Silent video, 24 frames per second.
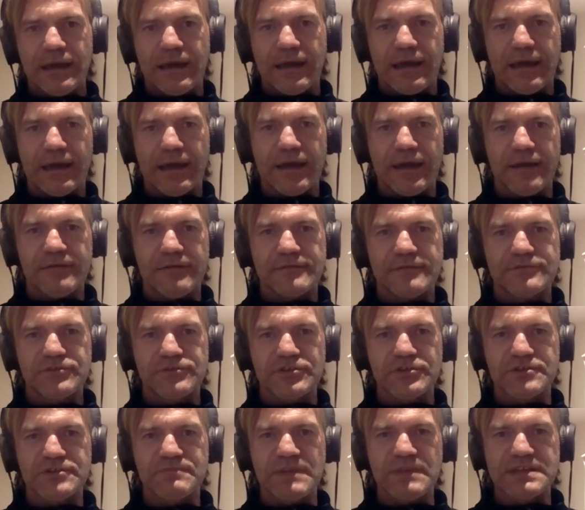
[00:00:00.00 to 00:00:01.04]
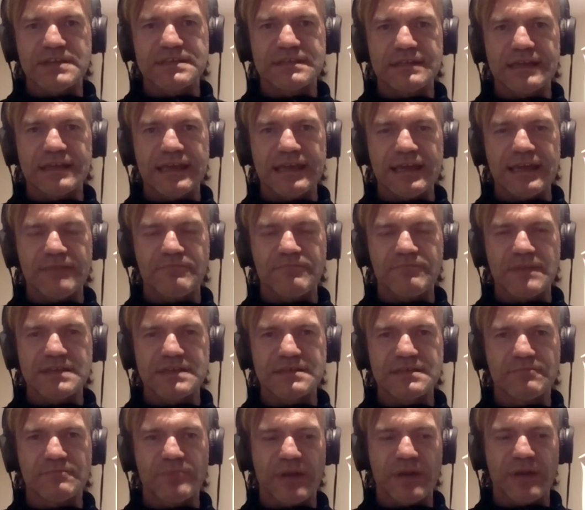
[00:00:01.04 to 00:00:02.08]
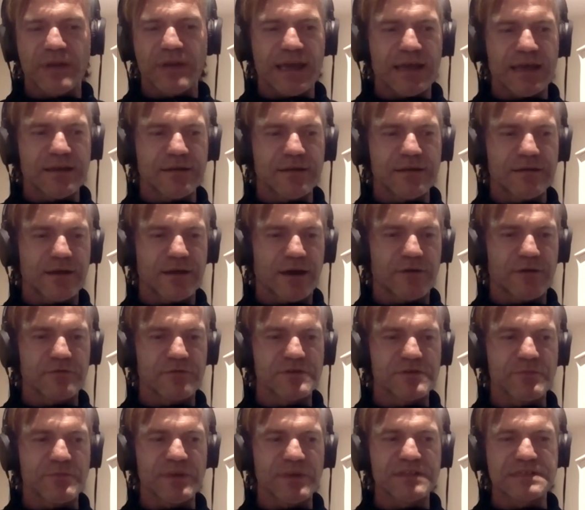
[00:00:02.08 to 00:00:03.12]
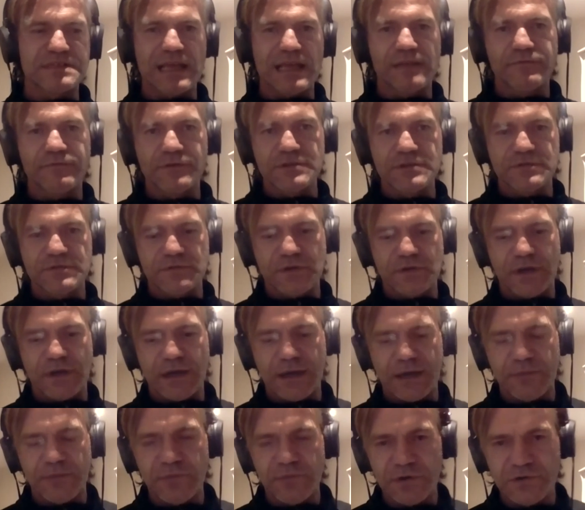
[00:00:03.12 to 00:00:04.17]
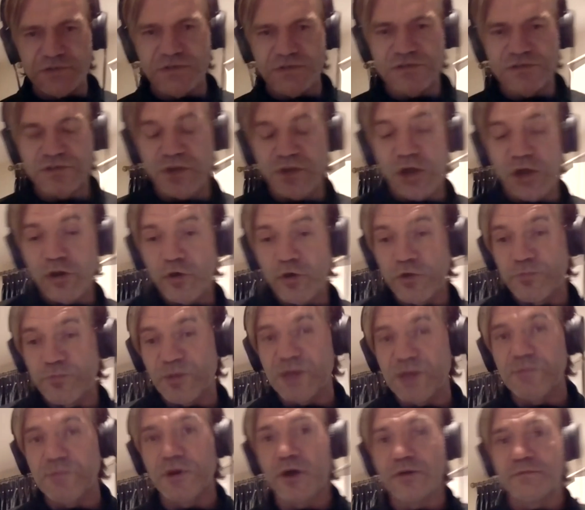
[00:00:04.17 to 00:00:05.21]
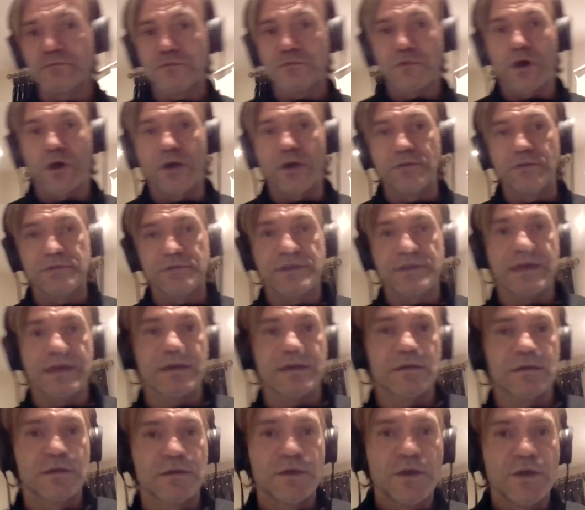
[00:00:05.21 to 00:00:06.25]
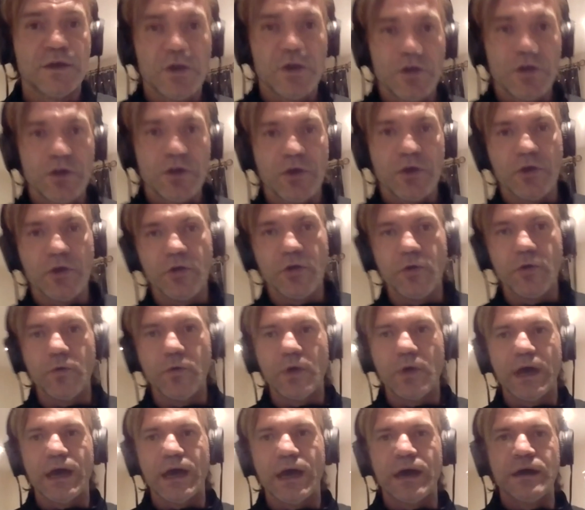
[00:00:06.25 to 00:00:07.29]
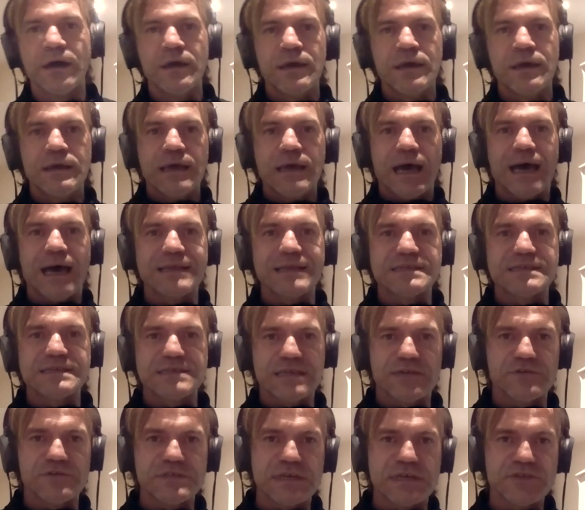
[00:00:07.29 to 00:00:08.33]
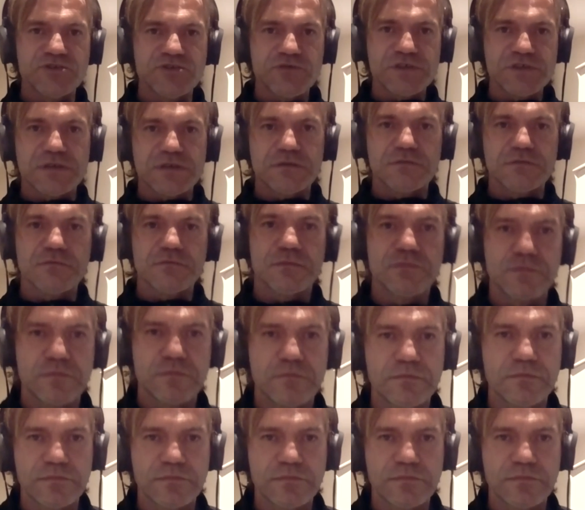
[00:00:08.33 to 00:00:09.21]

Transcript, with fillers: Uh, just missing the game, missing playing. I was a bit selfish uh, because there's a lot of other people out, out there who uh, had serious injuries and